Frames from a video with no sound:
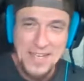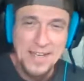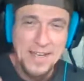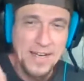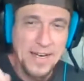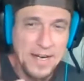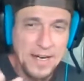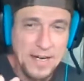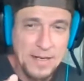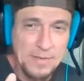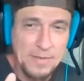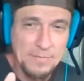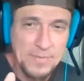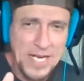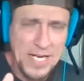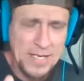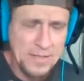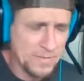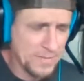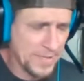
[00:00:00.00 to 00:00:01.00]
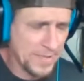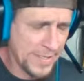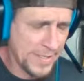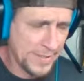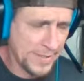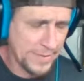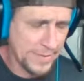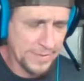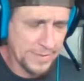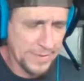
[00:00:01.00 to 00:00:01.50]
I don't
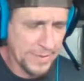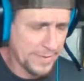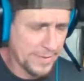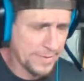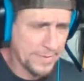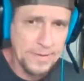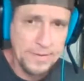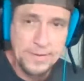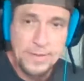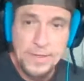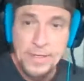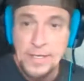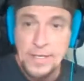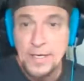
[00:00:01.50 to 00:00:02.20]
think. I don't know.